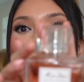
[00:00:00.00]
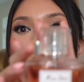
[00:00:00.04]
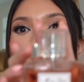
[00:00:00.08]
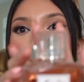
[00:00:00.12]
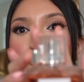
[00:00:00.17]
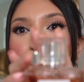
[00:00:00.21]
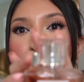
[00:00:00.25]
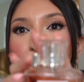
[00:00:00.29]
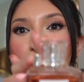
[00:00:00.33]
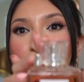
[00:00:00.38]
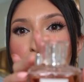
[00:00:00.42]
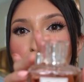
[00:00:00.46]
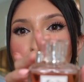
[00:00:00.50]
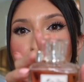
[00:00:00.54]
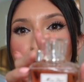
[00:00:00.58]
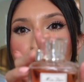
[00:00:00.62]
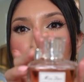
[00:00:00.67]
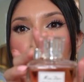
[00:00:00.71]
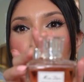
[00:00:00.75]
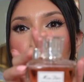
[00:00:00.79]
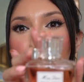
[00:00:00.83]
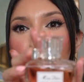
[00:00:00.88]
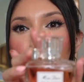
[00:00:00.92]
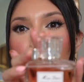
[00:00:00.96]
I love
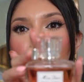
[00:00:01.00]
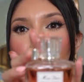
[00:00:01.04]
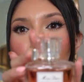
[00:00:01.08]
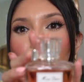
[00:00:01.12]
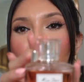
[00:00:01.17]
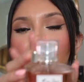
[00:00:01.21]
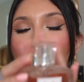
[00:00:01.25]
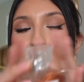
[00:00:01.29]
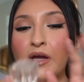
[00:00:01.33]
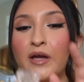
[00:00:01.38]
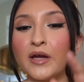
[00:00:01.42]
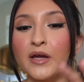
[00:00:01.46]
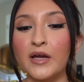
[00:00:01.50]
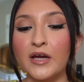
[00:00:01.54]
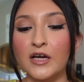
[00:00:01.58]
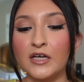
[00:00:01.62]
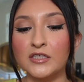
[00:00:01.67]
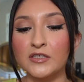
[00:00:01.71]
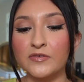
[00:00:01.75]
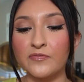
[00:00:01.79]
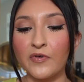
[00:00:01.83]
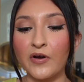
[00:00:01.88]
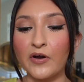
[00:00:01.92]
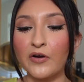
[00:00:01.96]
this for spring
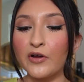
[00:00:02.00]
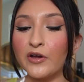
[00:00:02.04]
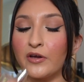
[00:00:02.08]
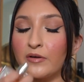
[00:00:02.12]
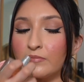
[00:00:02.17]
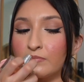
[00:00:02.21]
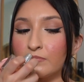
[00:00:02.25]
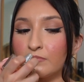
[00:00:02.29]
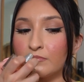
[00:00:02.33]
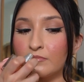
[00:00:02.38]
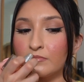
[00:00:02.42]
it's very